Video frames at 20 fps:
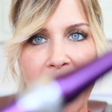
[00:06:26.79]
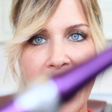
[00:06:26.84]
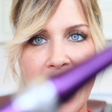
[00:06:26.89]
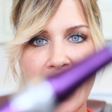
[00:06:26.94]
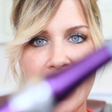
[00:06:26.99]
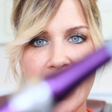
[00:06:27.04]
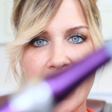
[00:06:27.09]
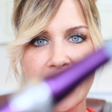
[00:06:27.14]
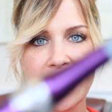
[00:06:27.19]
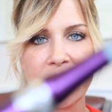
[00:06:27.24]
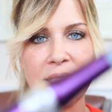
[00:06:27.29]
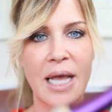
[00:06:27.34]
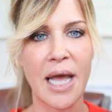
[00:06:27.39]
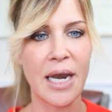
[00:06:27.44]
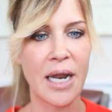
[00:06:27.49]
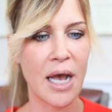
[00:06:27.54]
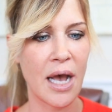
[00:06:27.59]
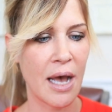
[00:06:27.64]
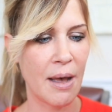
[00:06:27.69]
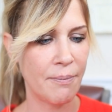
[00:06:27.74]
pen
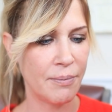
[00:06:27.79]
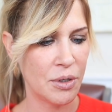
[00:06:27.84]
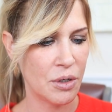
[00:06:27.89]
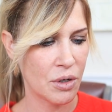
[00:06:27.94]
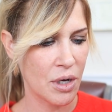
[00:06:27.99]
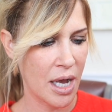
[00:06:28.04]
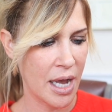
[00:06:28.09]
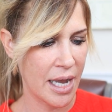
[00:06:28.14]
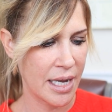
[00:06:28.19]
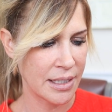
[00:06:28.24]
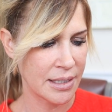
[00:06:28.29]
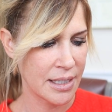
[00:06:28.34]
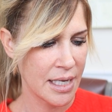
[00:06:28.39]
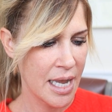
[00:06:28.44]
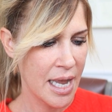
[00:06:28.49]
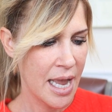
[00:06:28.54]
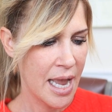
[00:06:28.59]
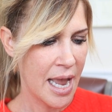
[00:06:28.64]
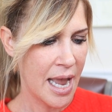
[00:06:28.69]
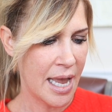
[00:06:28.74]
set up, you guys,
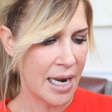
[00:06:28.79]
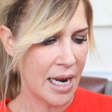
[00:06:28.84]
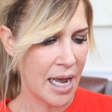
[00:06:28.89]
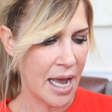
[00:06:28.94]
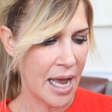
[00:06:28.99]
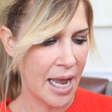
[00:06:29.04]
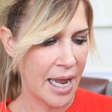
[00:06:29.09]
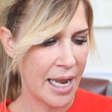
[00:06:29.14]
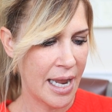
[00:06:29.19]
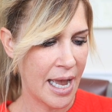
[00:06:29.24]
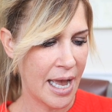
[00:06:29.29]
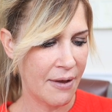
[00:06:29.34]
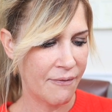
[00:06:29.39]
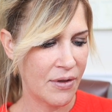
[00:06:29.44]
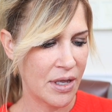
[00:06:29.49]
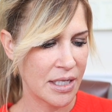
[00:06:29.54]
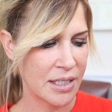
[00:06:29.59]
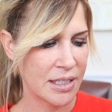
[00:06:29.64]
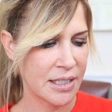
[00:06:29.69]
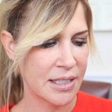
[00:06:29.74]
and I have
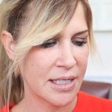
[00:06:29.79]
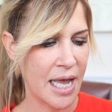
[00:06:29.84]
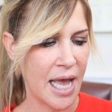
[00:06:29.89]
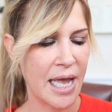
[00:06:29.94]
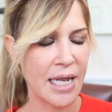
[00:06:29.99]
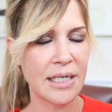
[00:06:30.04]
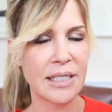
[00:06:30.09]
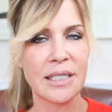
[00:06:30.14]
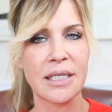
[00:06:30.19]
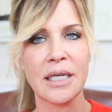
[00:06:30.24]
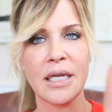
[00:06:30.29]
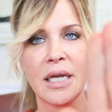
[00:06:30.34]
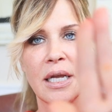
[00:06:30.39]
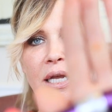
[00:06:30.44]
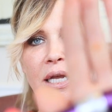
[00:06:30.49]
it set.